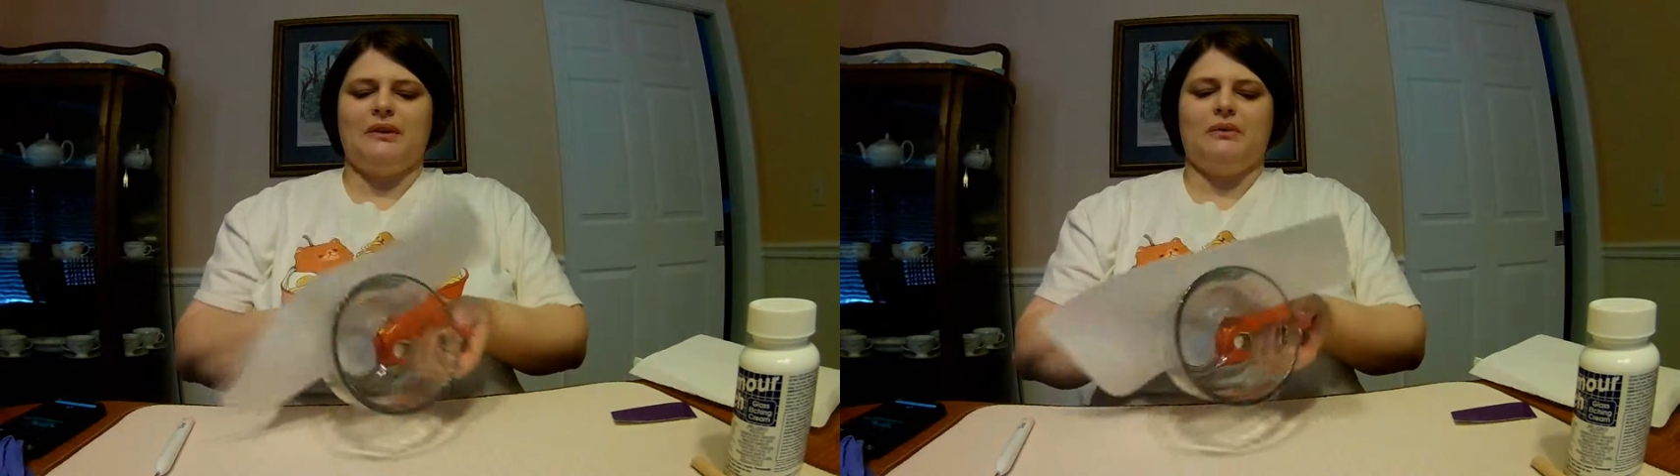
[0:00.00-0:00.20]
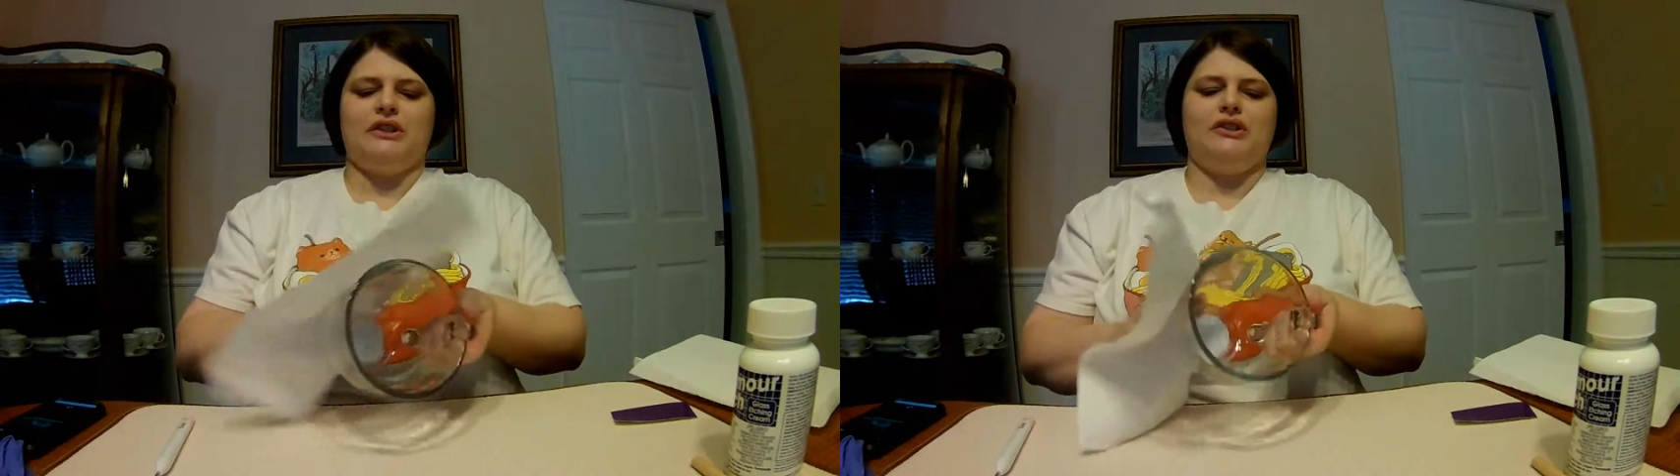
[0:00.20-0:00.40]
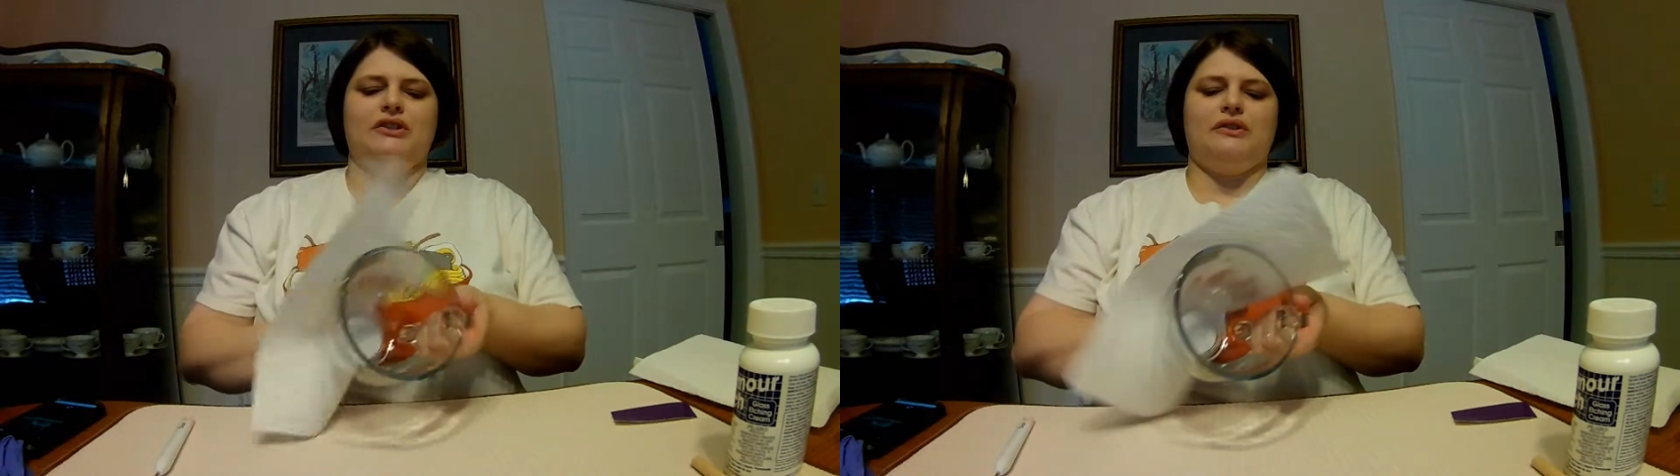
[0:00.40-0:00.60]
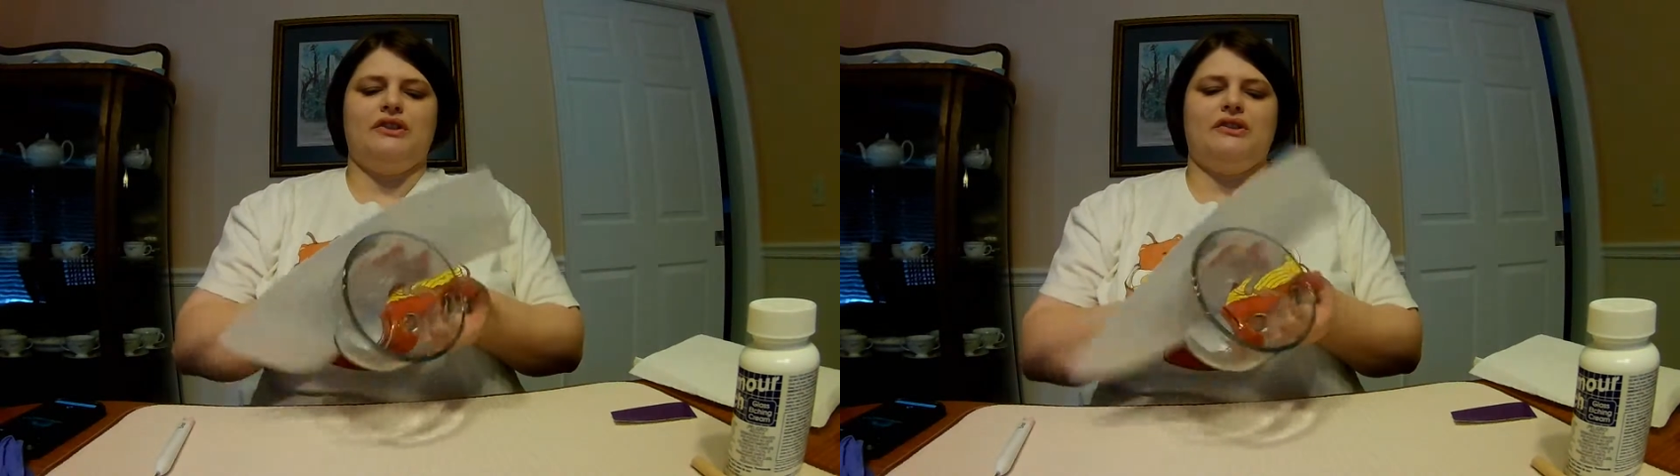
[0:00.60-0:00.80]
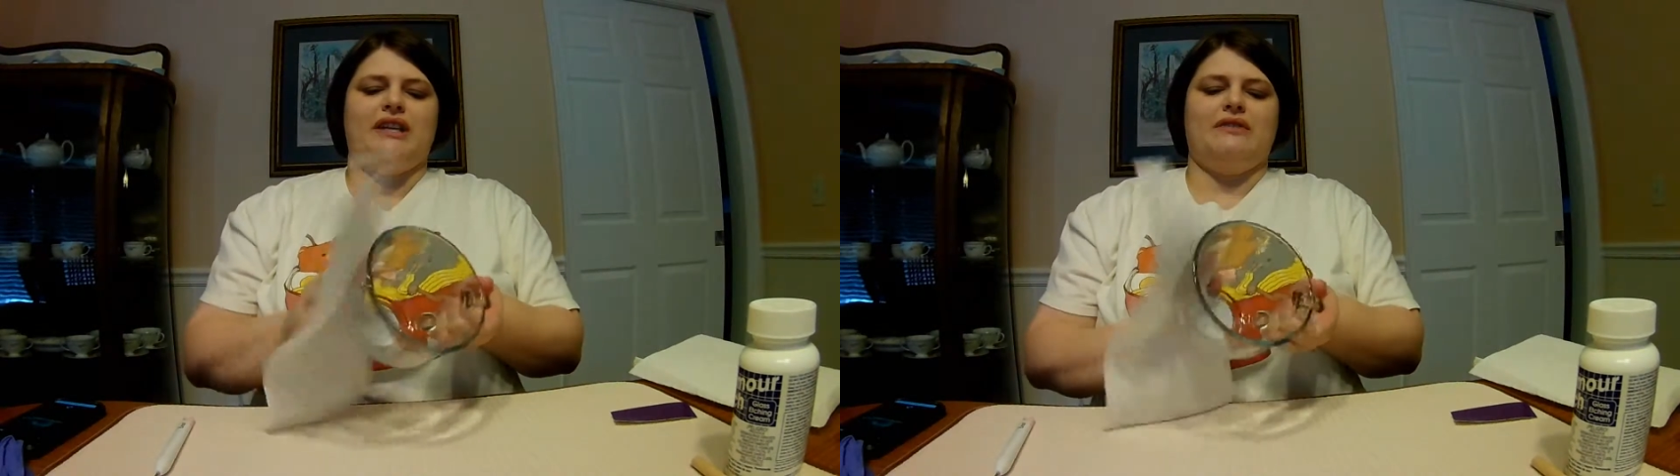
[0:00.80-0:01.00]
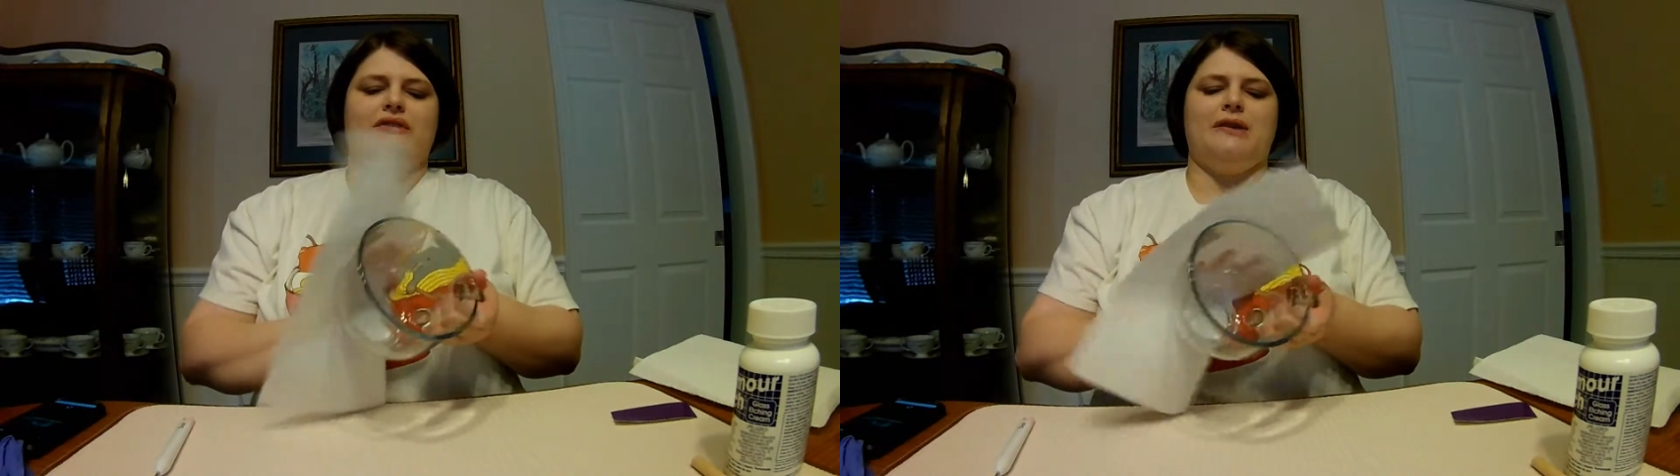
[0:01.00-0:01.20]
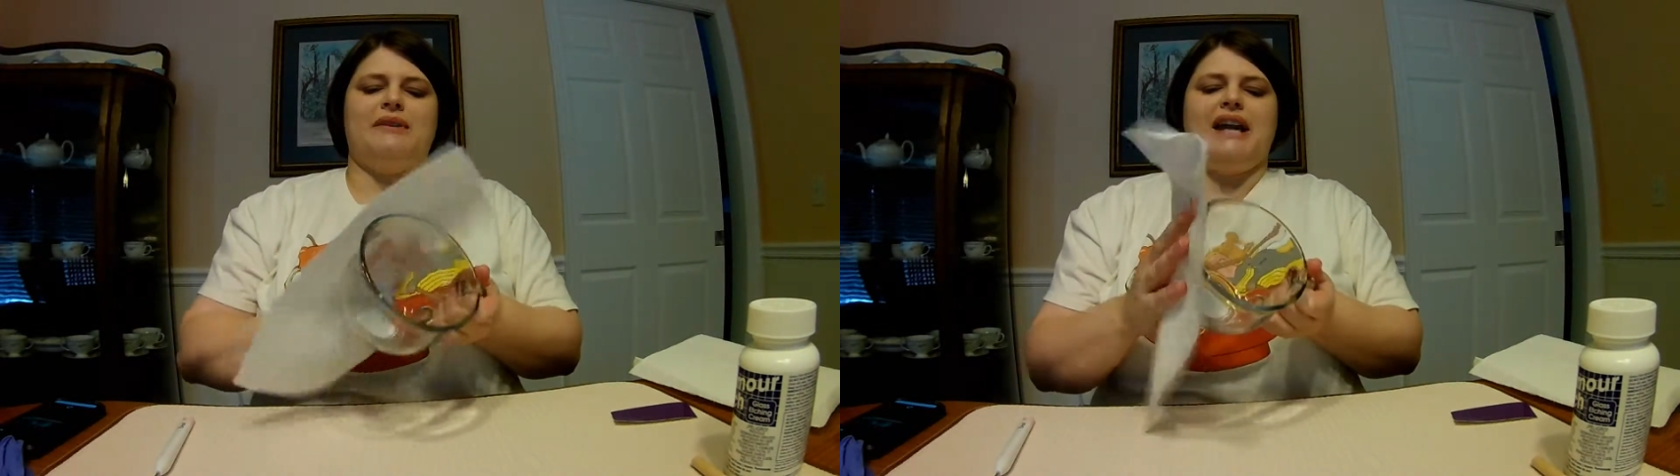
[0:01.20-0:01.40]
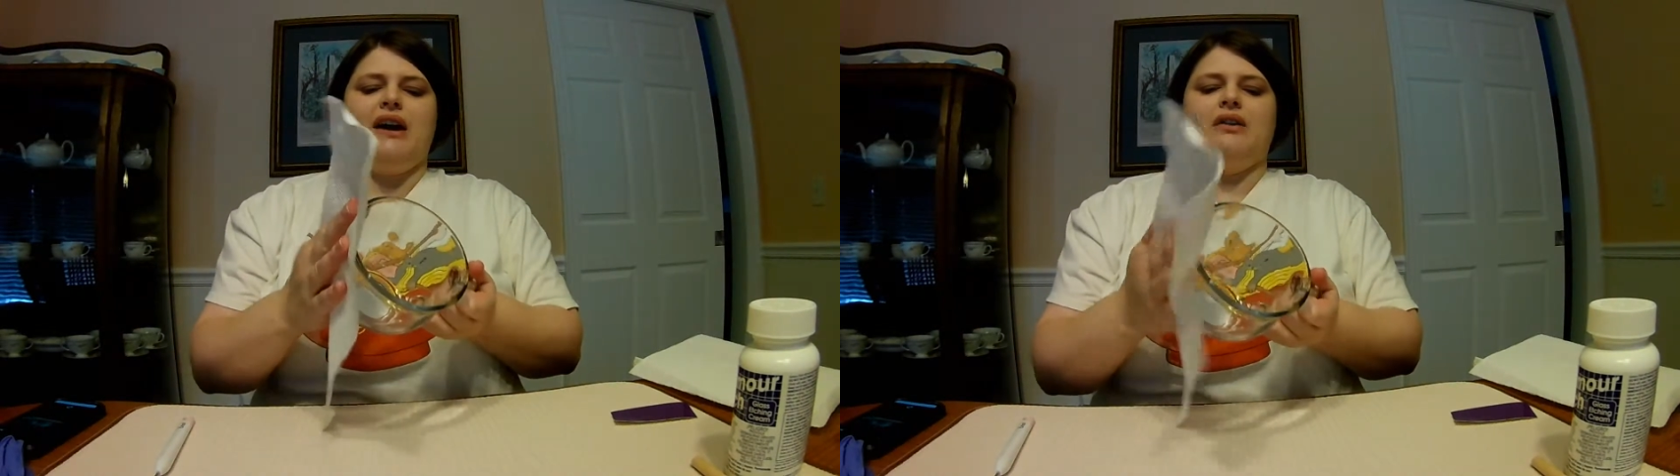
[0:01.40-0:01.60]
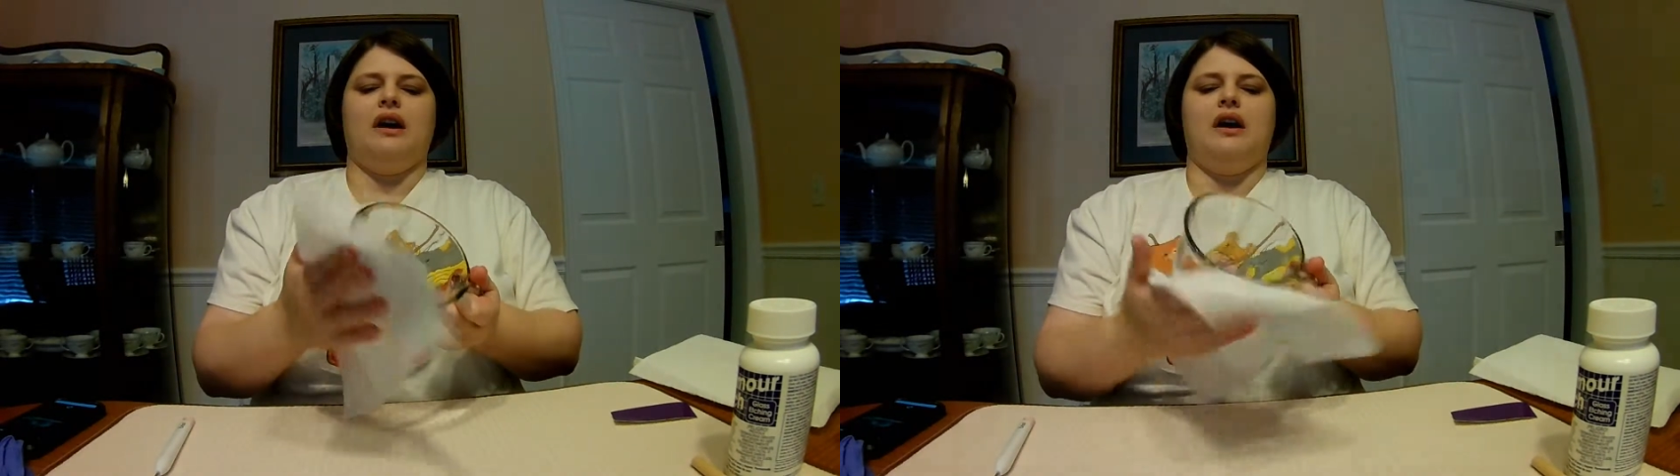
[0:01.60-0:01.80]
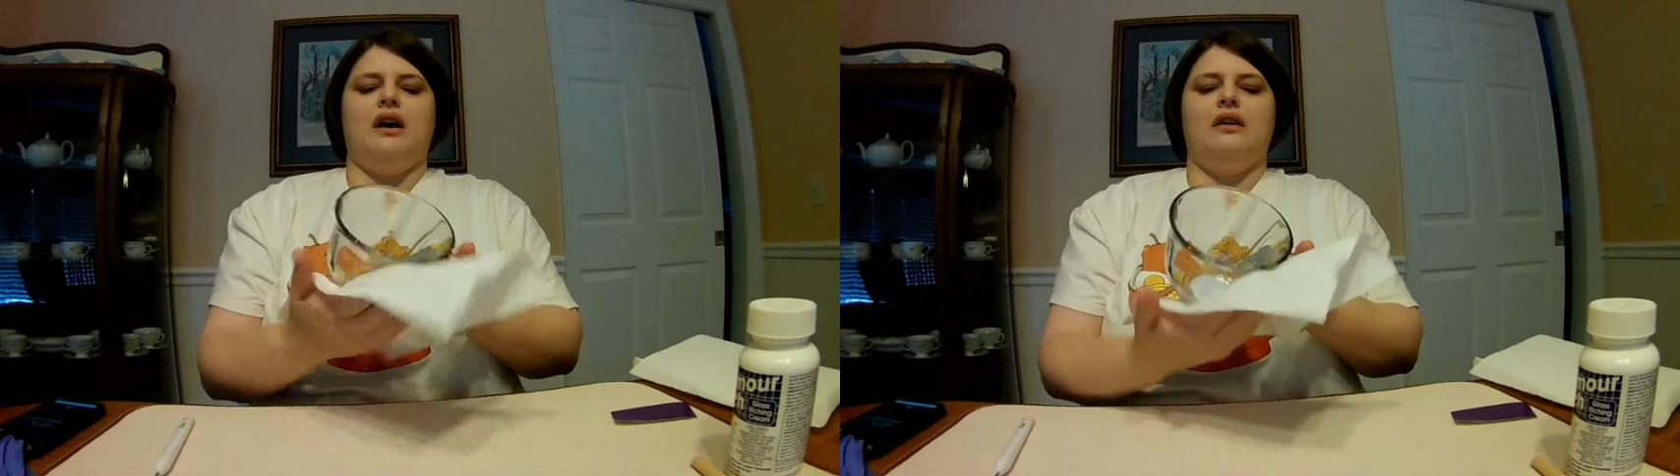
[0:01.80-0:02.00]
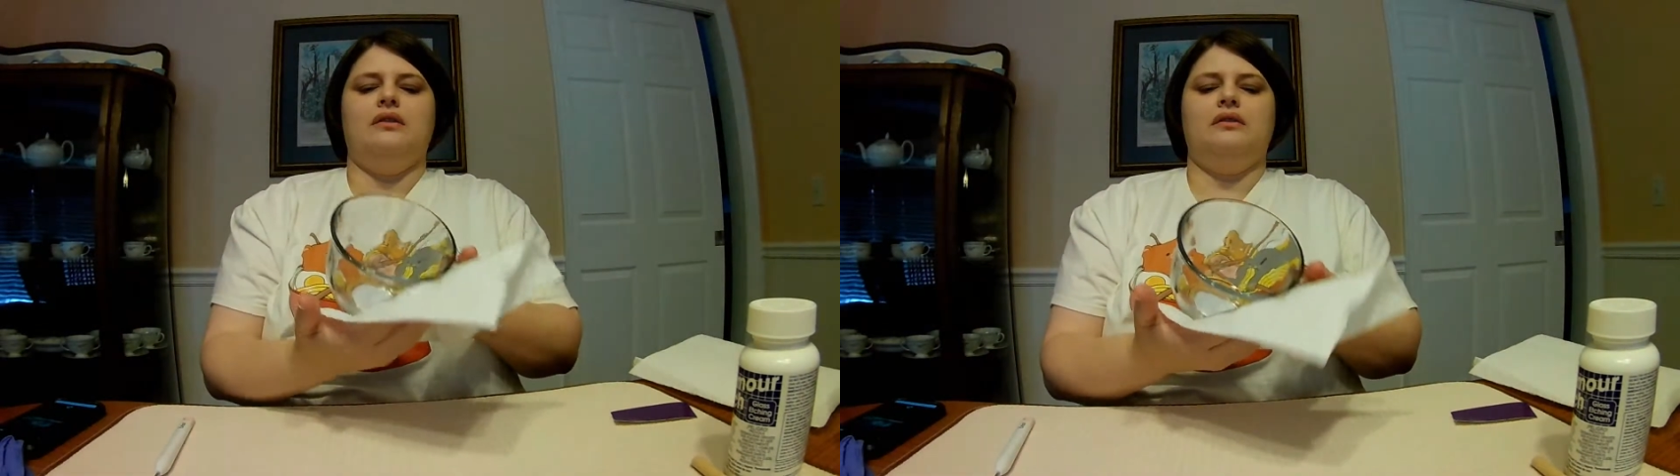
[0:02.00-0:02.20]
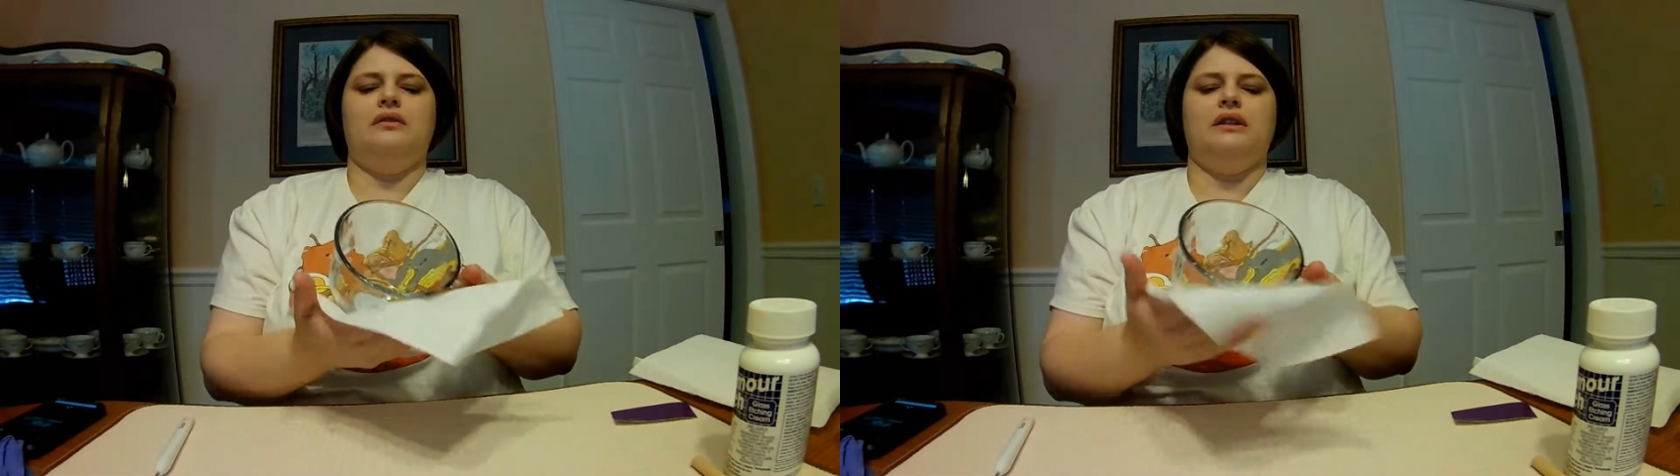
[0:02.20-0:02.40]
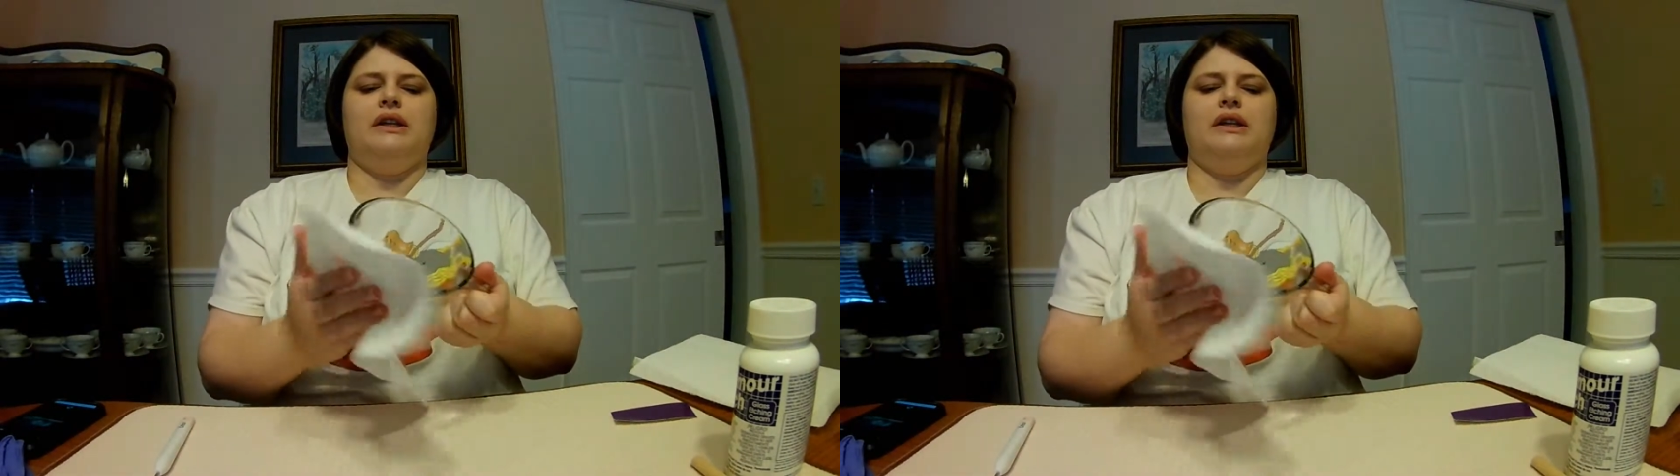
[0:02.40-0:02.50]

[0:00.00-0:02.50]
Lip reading: What you do is you take rubbing alcohol